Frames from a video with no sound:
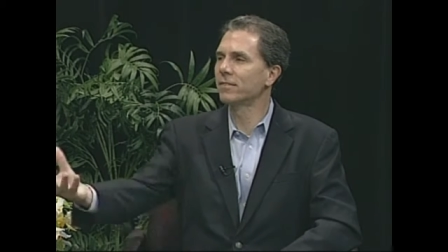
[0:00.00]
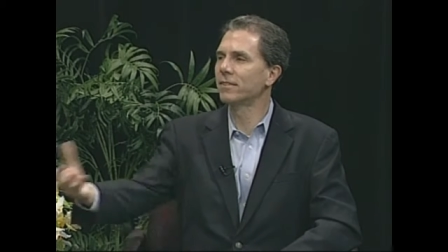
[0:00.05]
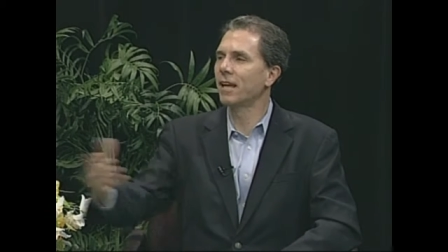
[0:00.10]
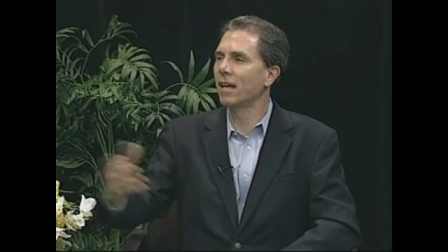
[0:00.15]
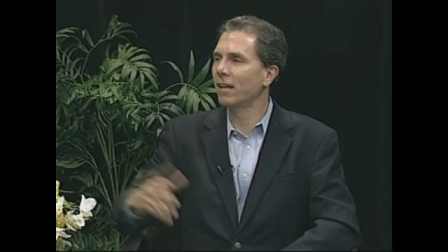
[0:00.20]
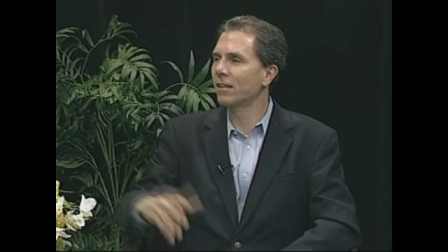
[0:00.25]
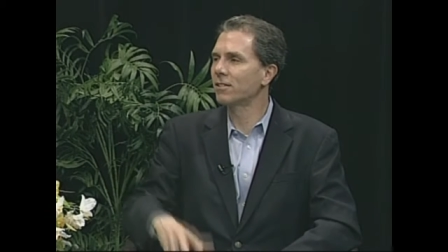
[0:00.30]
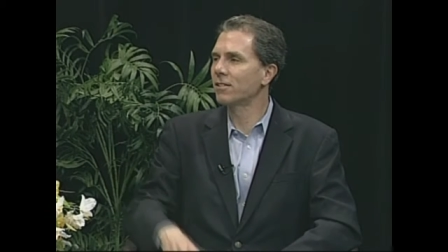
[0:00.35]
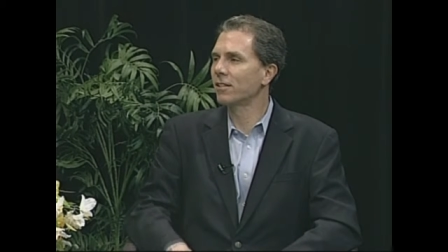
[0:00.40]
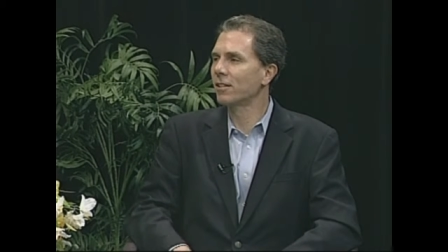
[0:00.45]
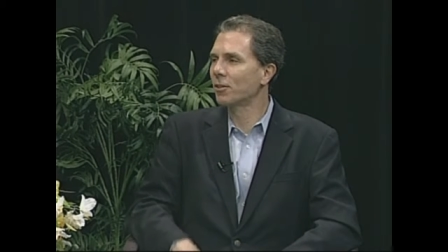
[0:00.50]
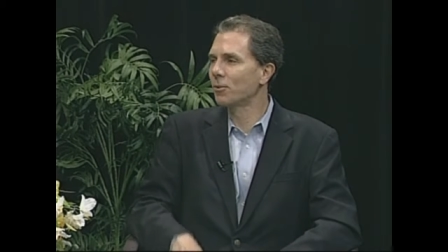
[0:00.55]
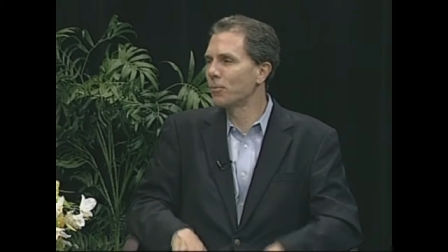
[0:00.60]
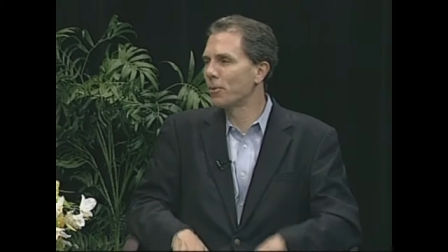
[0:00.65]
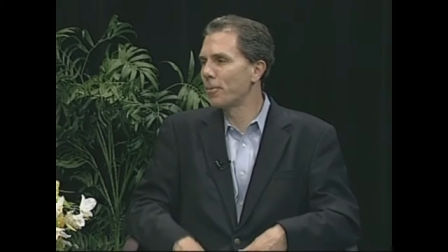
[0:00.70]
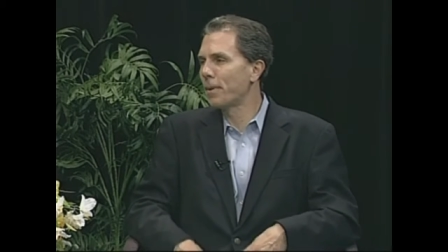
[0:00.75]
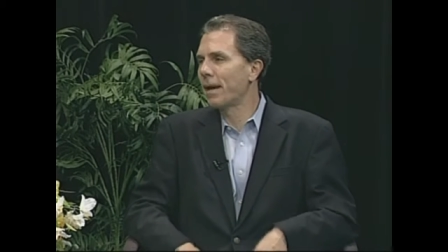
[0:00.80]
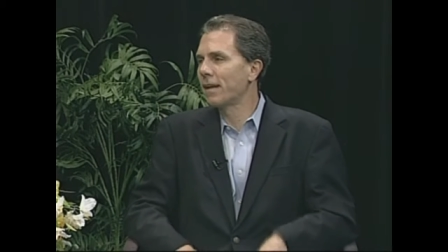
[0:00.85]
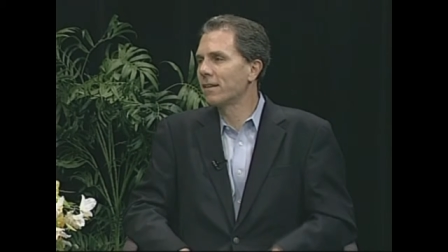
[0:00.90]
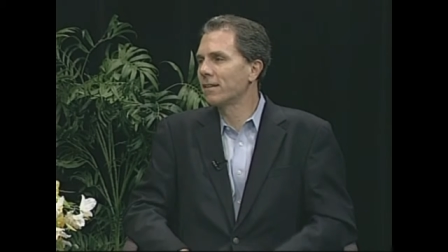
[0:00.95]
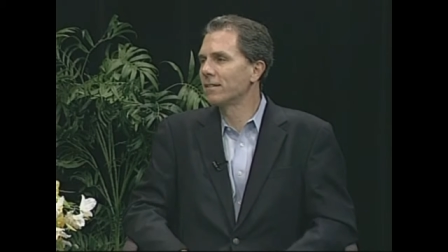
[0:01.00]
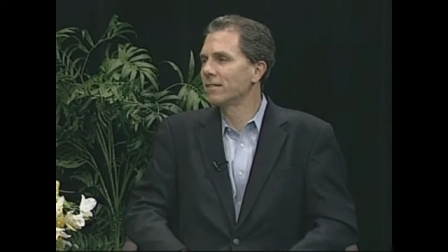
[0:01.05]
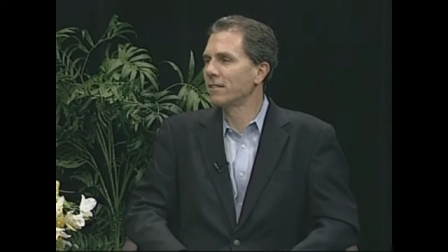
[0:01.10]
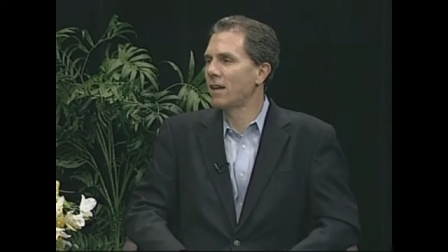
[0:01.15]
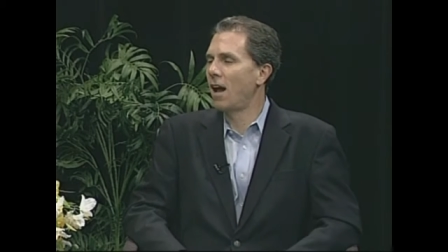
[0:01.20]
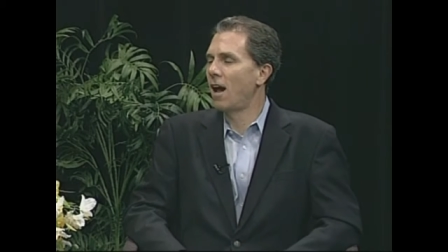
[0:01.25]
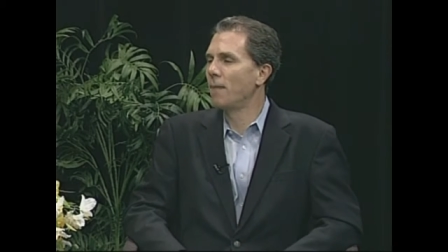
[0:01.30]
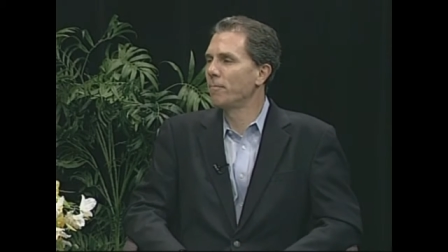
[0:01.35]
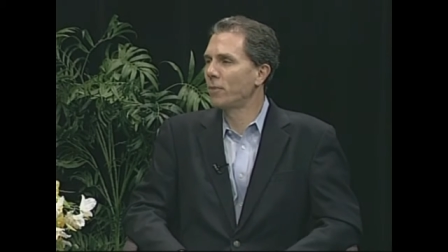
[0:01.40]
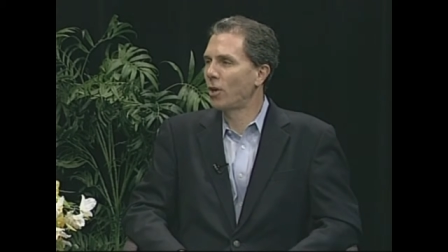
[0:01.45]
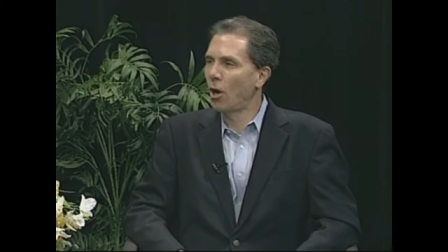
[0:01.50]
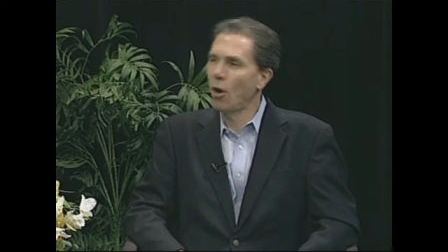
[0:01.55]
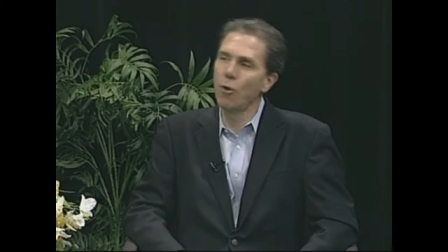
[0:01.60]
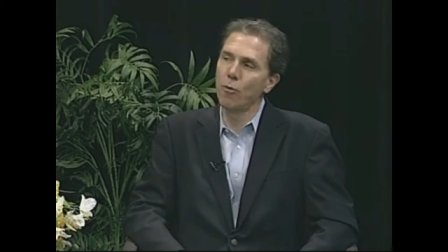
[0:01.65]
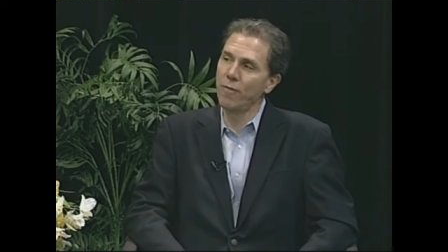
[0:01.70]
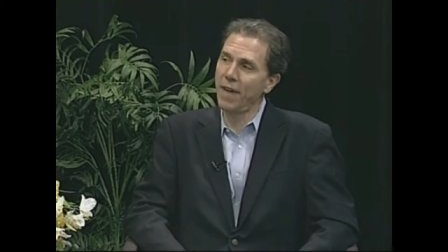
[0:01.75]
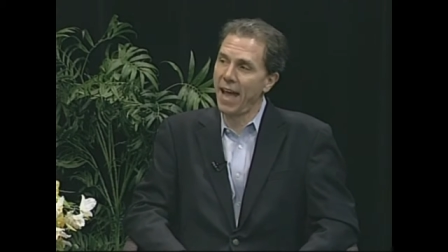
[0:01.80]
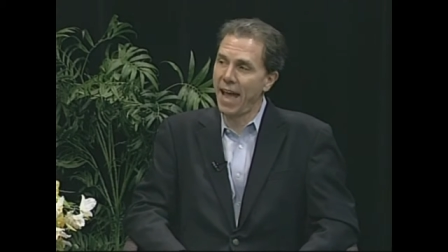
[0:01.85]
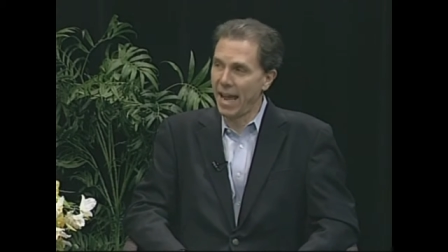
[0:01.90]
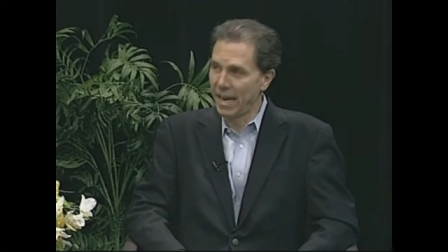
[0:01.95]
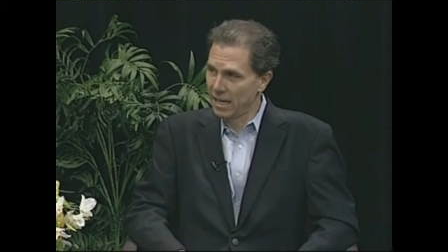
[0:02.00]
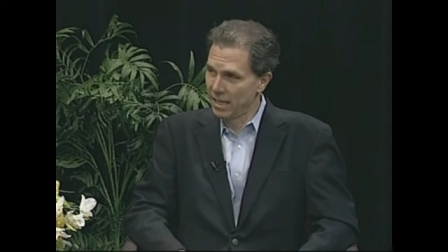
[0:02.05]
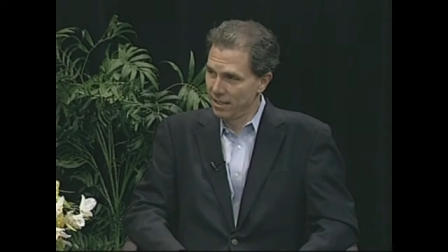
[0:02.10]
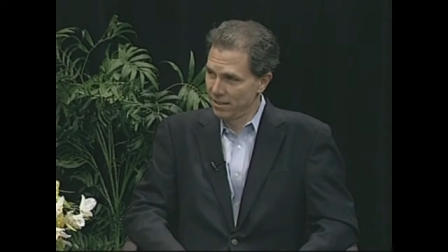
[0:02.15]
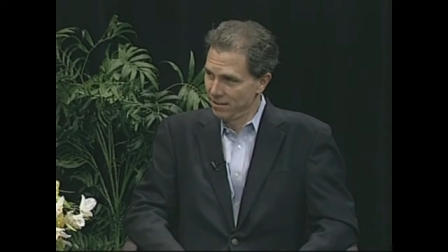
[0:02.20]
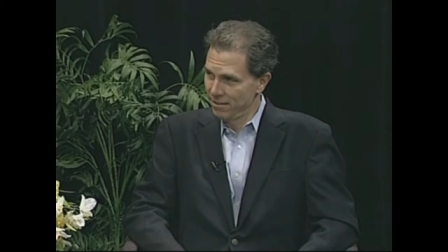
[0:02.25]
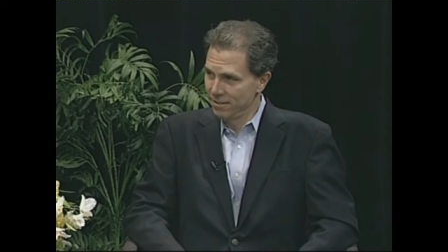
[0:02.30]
Tell us a little bit about Tom Kovach.